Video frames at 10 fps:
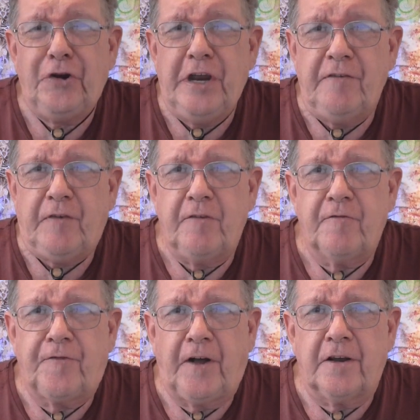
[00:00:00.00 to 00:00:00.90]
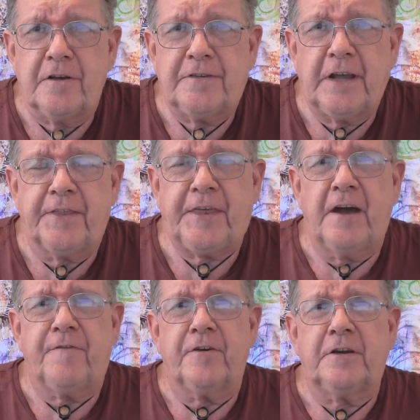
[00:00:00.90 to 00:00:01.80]
good evening fellow South
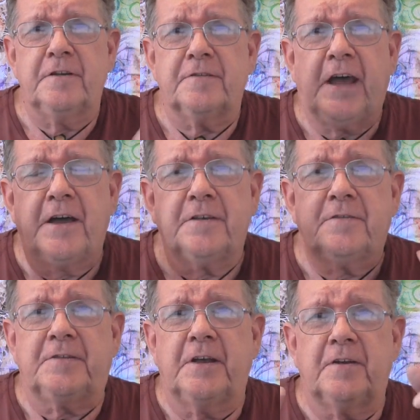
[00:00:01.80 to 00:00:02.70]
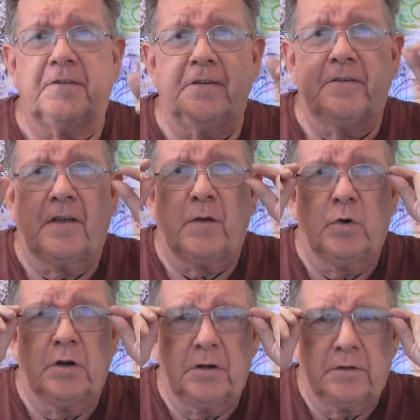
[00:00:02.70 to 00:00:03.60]
Africans and citizens of the
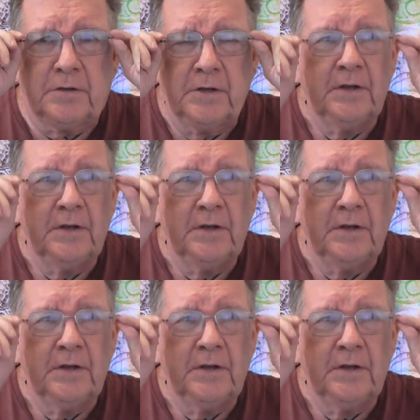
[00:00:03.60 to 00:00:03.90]
world.